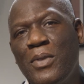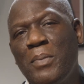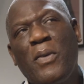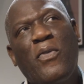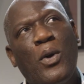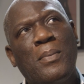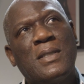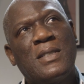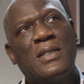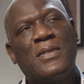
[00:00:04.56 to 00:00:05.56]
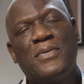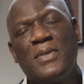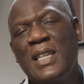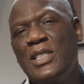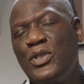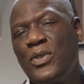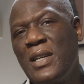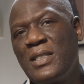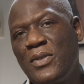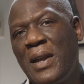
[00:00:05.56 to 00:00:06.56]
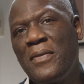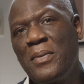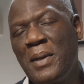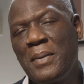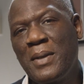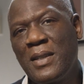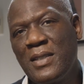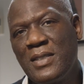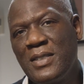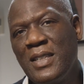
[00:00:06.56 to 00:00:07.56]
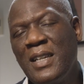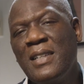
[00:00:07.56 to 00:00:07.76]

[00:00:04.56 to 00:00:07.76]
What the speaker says: The performance of Easydry is great for me because it